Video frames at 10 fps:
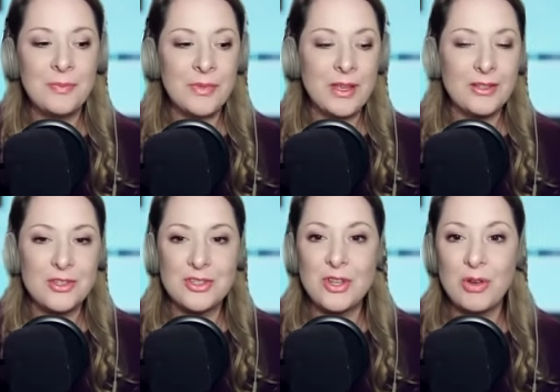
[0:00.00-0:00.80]
and
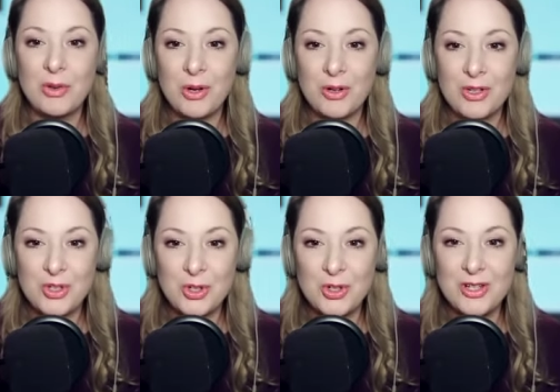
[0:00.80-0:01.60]
just knowing where to
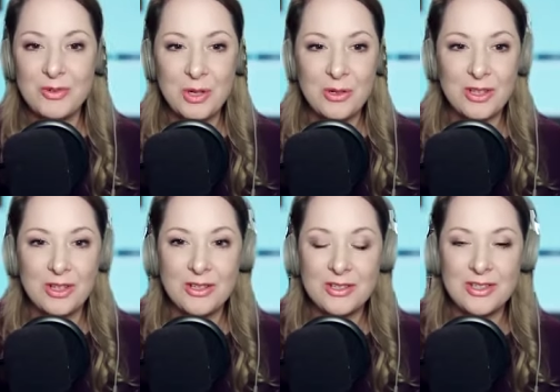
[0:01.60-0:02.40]
turn and where
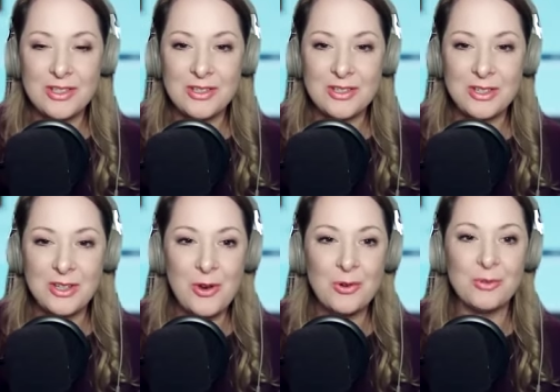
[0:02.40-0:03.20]
to to to
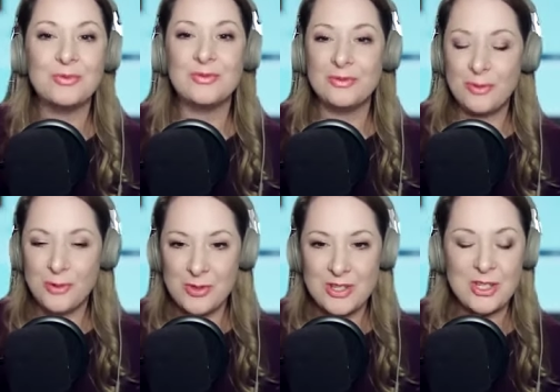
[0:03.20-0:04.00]
go for
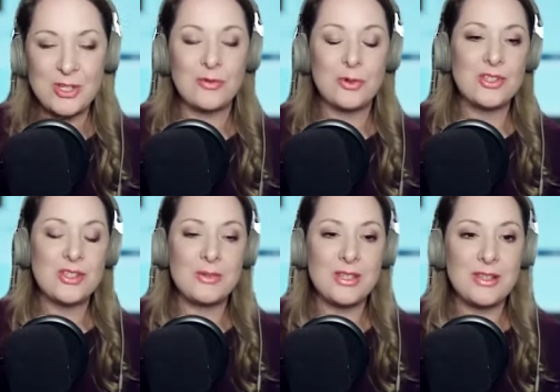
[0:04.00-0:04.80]
those initial first
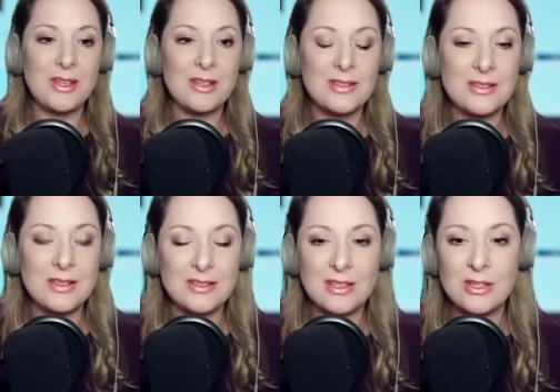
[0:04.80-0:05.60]
steps i think is
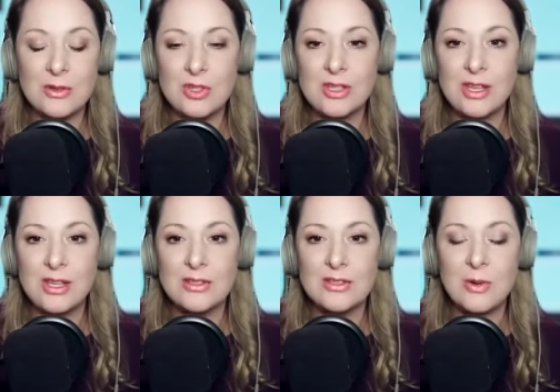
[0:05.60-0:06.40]
is a huge
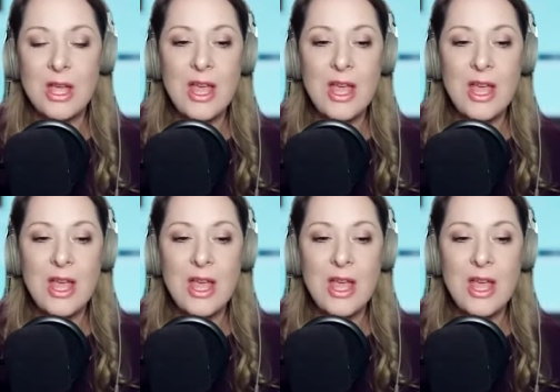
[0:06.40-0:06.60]
thing so